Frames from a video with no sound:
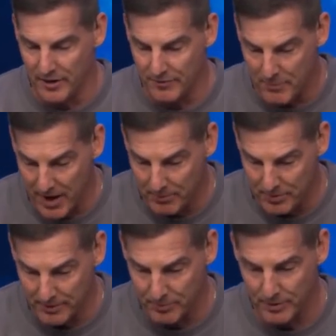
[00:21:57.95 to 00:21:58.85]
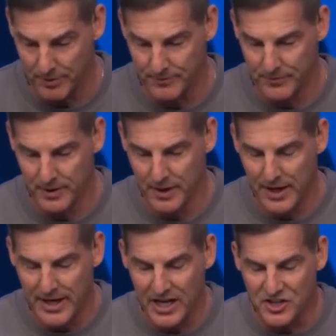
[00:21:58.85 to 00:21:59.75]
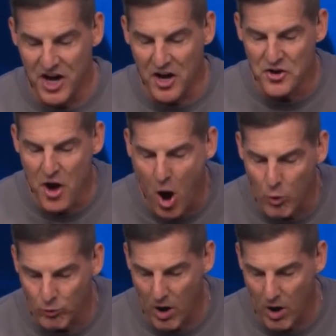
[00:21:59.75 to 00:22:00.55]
of my people. He had done no